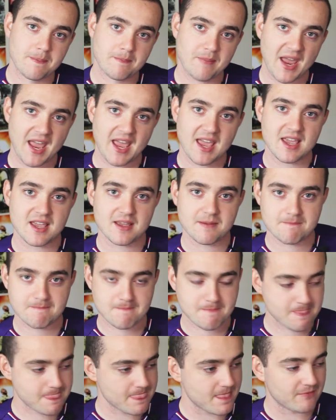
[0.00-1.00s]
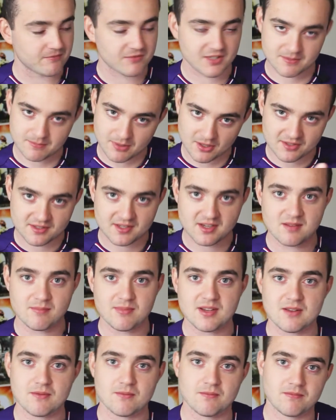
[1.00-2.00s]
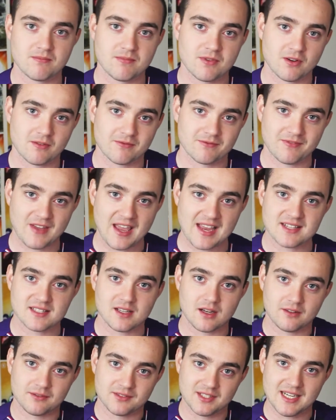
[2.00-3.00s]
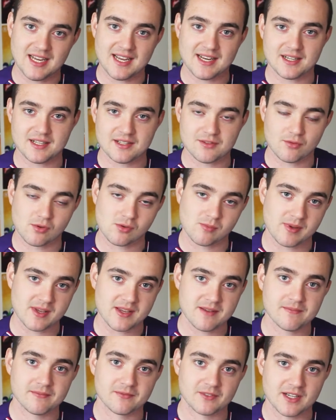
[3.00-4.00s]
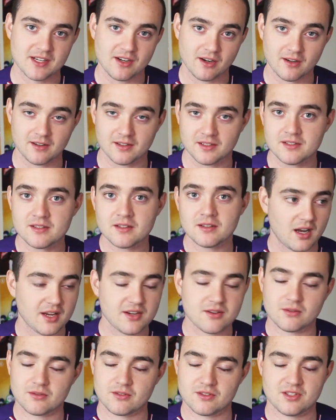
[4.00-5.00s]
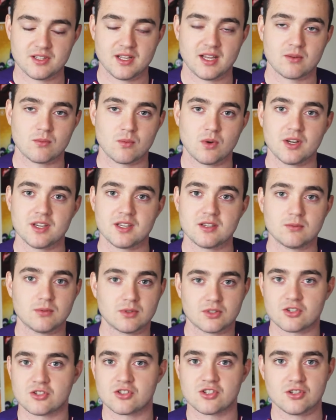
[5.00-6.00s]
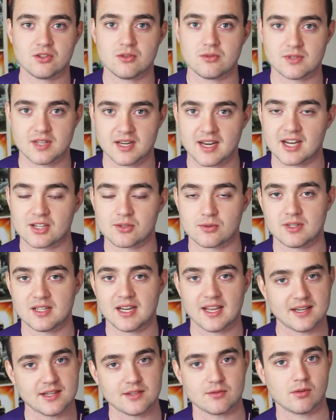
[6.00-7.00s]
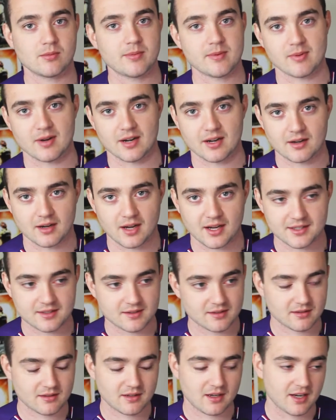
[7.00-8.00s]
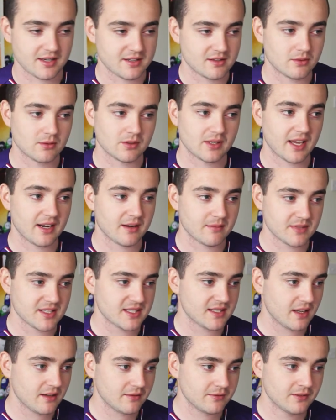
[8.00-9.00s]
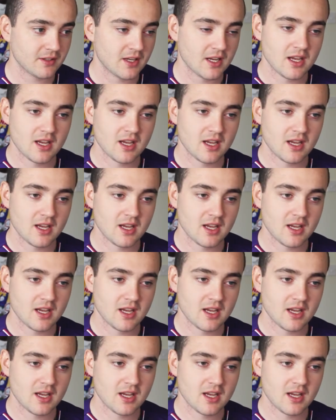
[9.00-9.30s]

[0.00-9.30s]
pay this person to be your face of the ladies rugby in Ireland, I don't understand why you wouldn't choose an actual ladies rugby player. I don't get it myself.